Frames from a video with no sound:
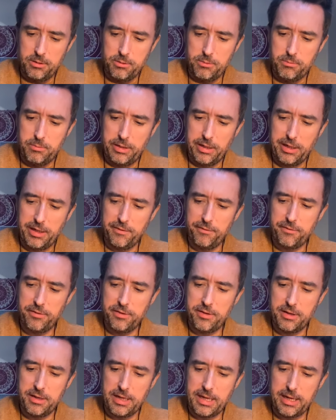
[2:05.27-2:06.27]
We have
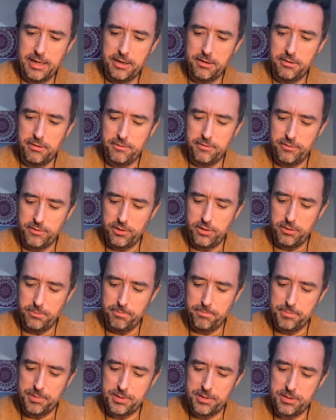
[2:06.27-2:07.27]
the Nine of
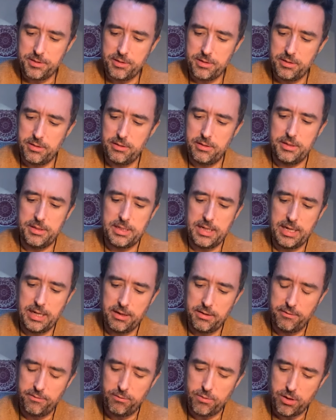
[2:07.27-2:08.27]
Cups, the
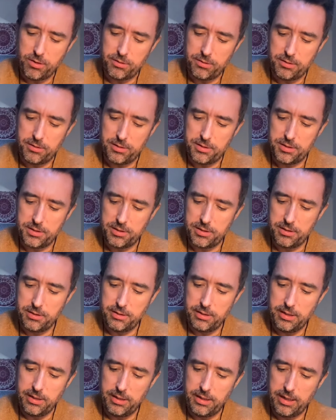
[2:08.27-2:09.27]
Ten of Wands,
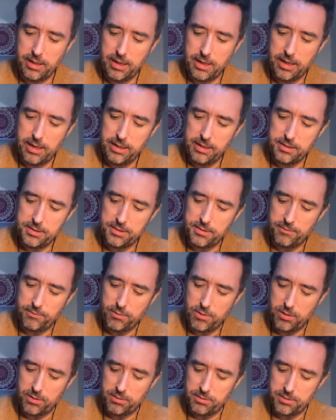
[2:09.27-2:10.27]
the Eight of
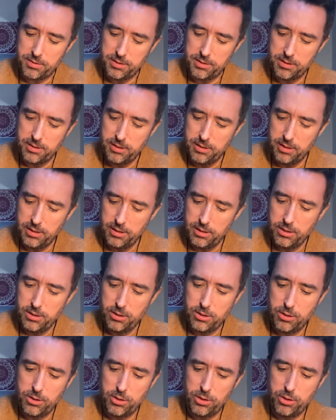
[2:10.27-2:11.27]
Wands,
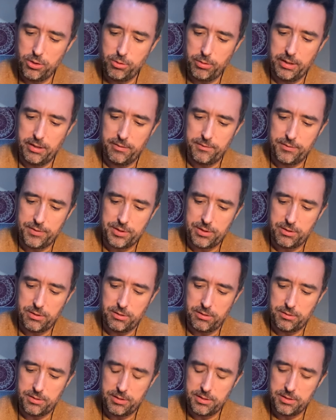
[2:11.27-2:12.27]
Queen of
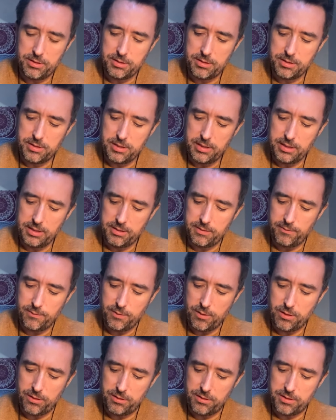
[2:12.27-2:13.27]
Swords, Six of
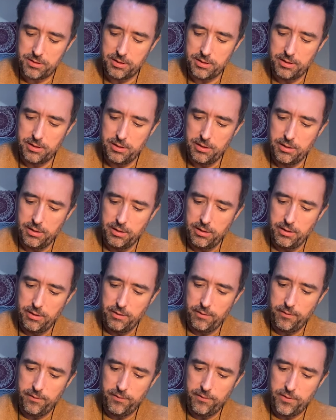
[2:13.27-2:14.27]
Wands,
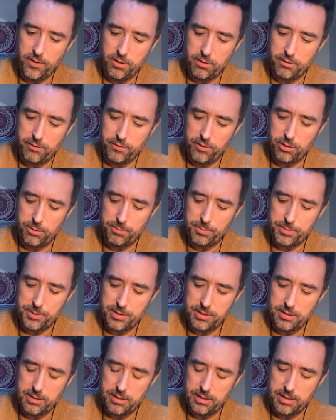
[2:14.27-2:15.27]
Four of
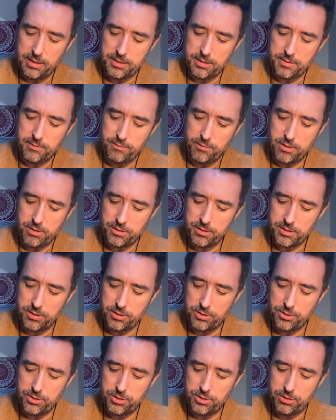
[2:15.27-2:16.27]
Cups, Ace of Wands,
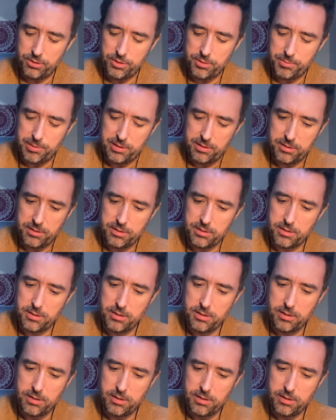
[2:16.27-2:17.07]
and Judgment.